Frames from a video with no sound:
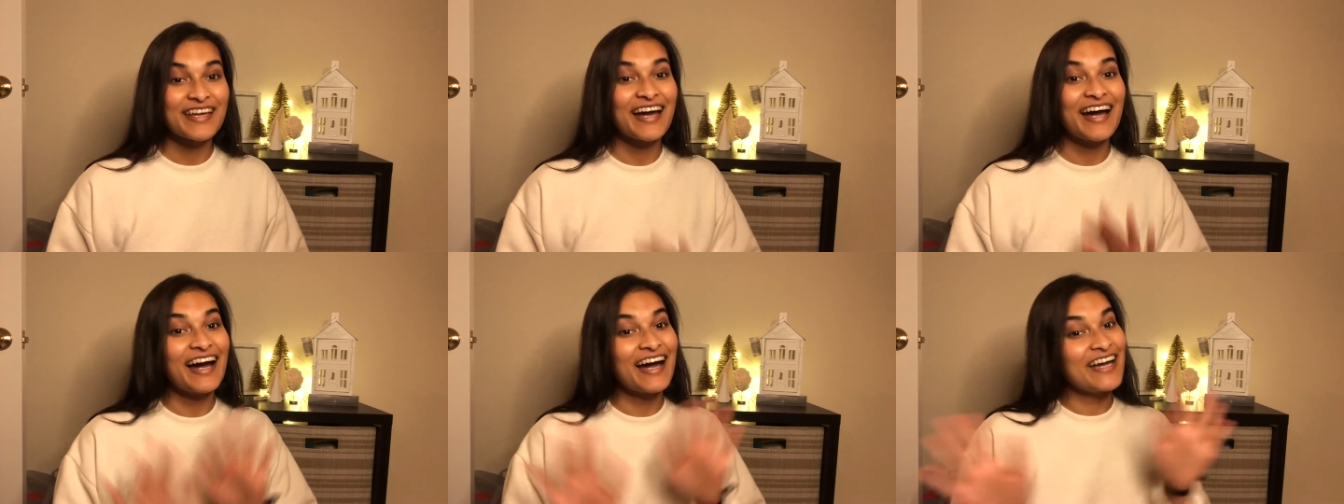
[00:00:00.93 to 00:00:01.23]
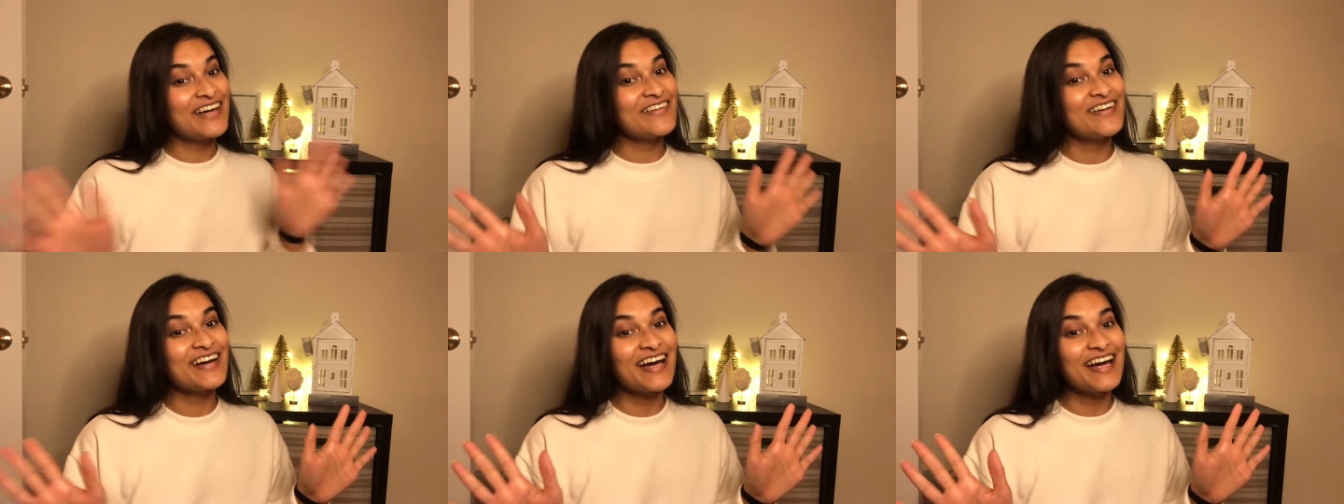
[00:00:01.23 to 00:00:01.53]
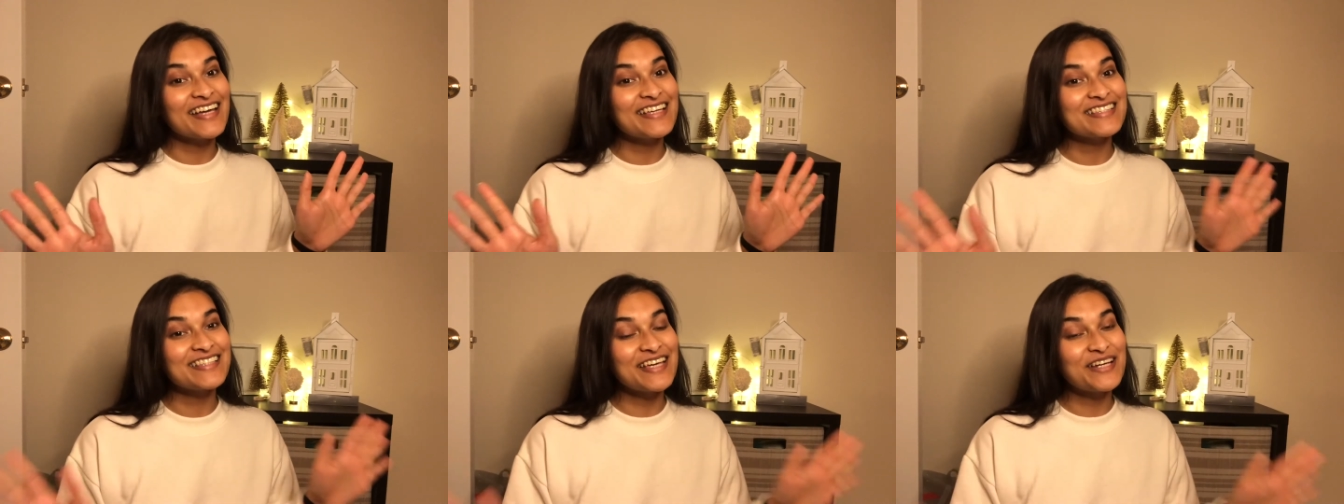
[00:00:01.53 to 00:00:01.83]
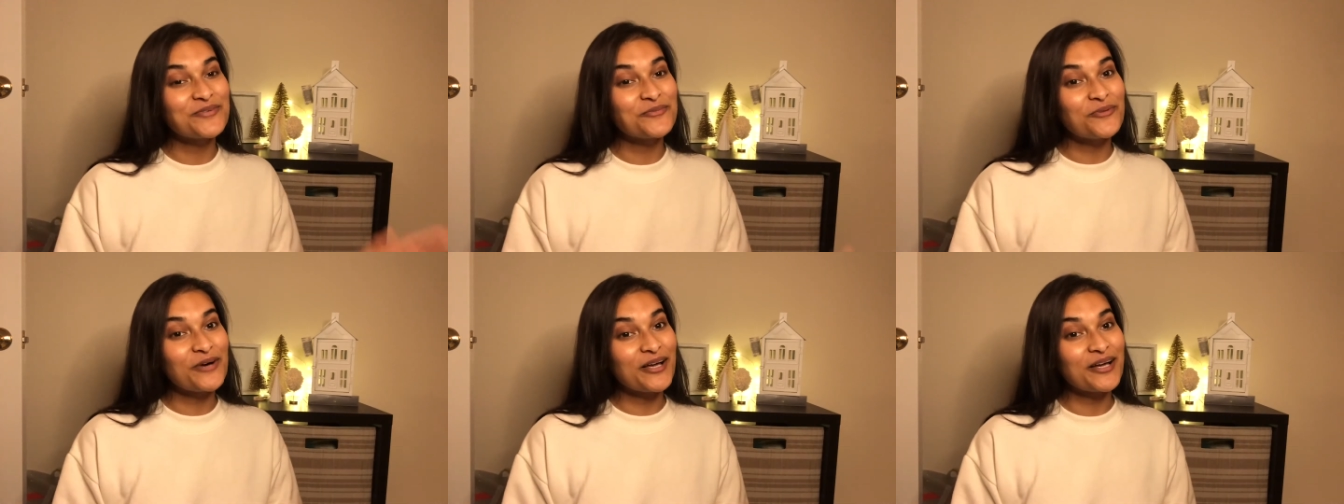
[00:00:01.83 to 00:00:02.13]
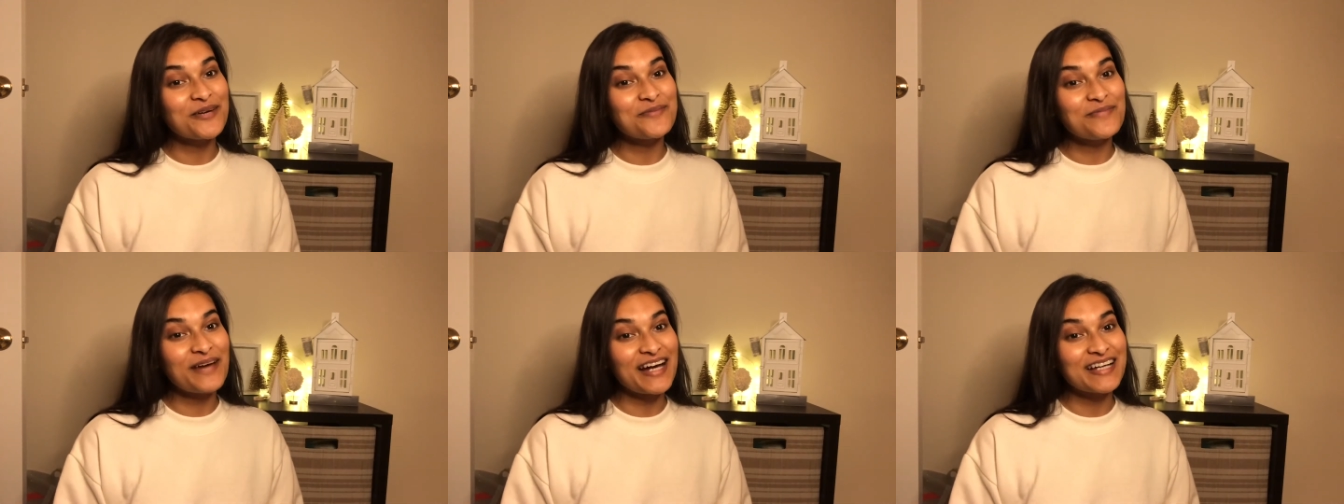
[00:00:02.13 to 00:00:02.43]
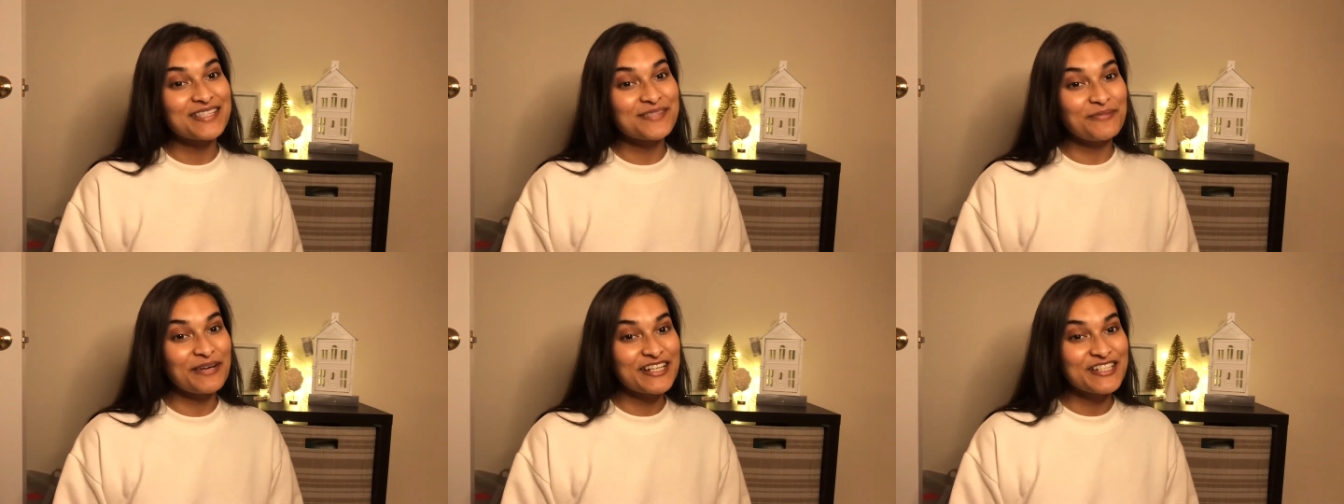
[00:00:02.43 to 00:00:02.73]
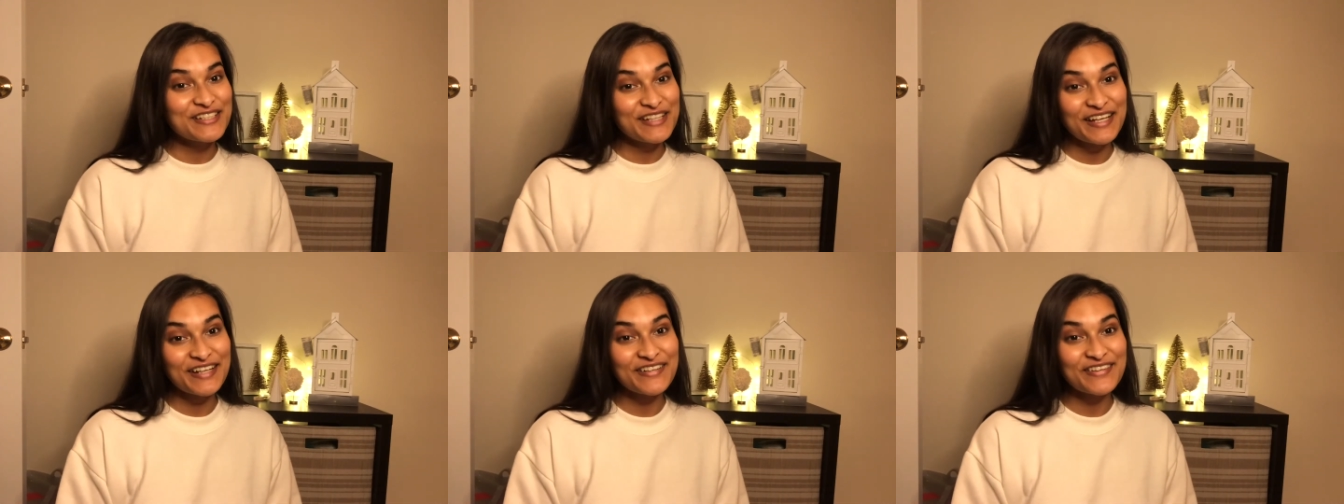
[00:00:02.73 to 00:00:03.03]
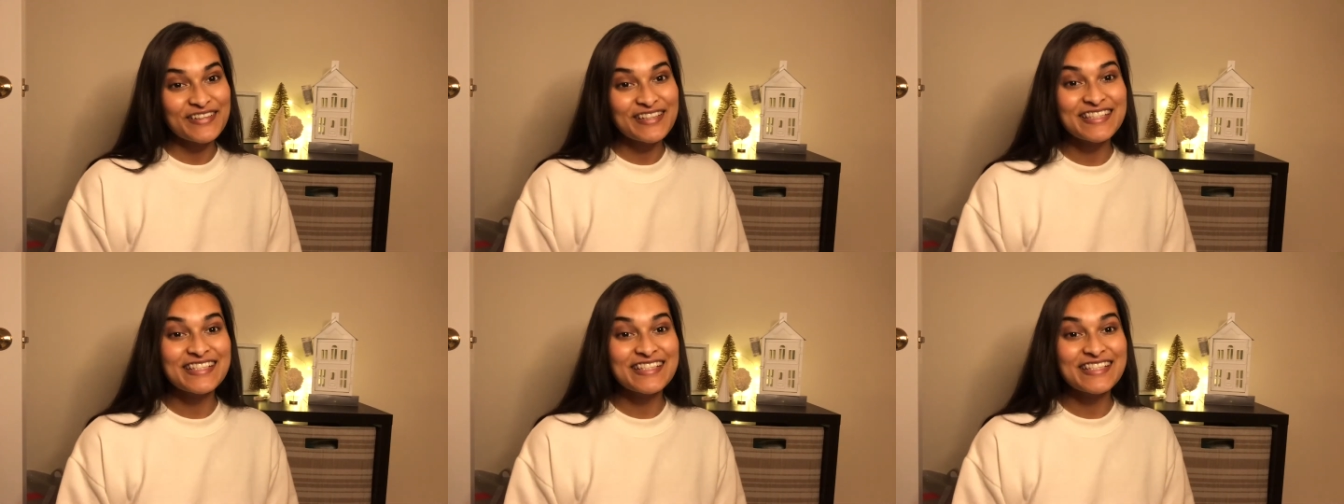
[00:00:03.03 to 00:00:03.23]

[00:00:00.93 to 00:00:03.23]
Hi guys and welcome back to my channel.